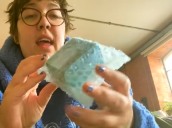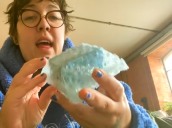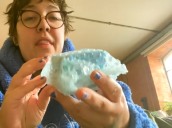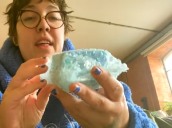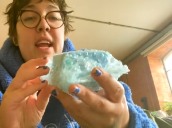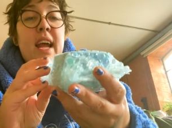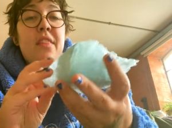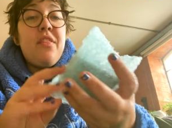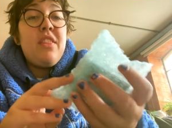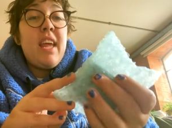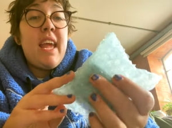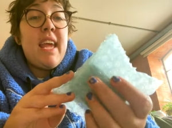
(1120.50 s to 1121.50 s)
And then I got
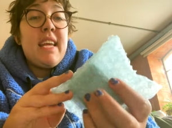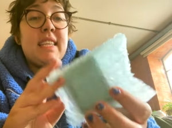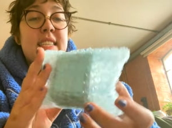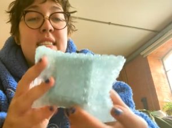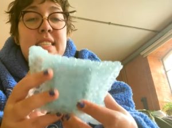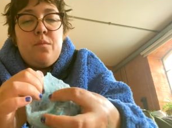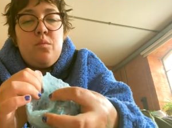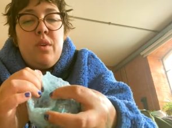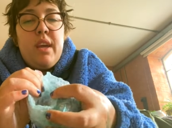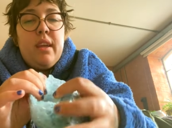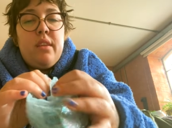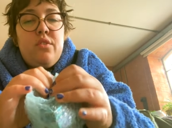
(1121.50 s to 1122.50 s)
this,
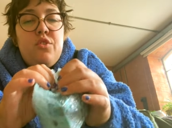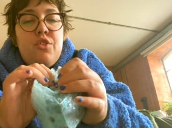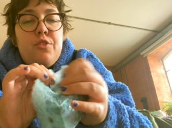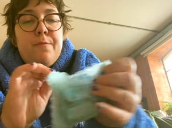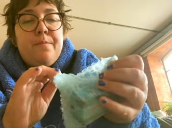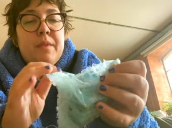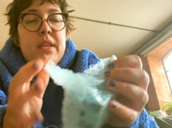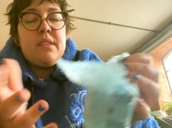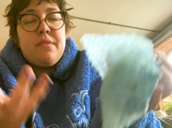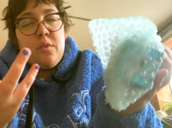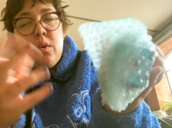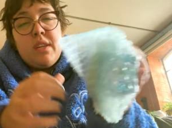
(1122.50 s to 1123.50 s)
which is
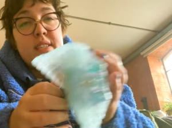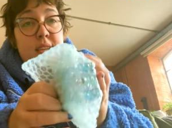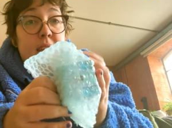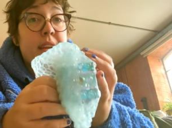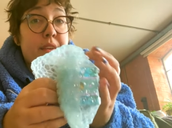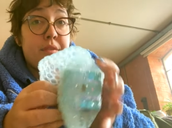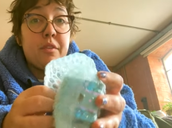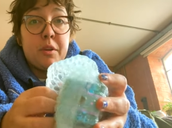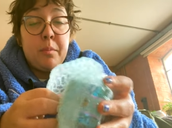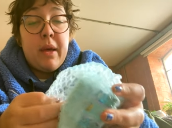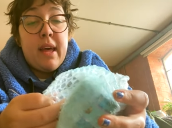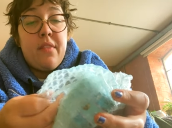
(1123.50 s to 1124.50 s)
of course ink for the
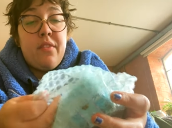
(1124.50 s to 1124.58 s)
pen.